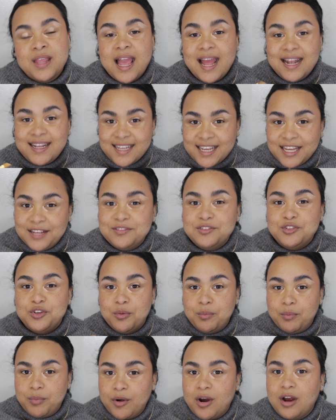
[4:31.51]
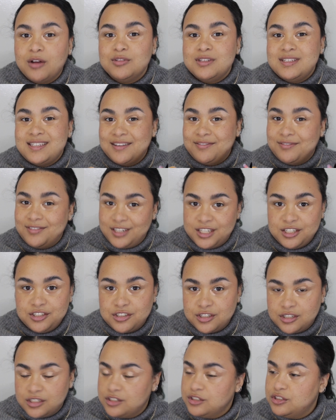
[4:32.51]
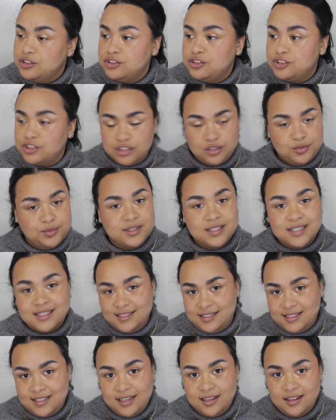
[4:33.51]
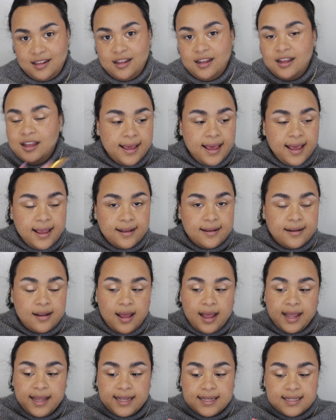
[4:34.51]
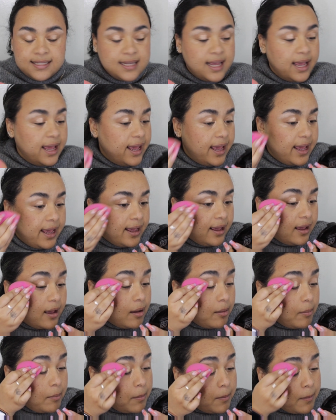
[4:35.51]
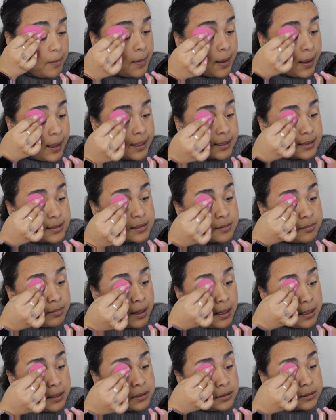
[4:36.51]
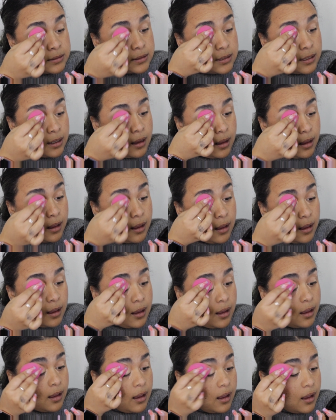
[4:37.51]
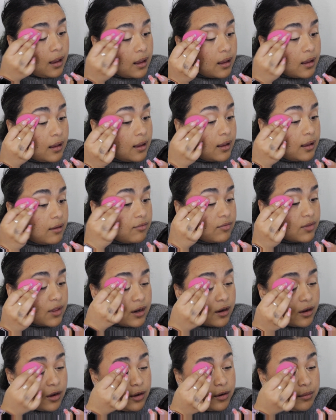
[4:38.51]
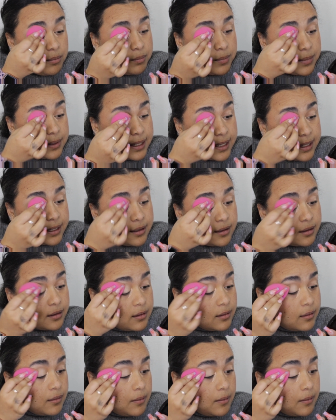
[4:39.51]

It gives your brows definition just with concealer. Okay, now I can take my sponge and give that a good blend.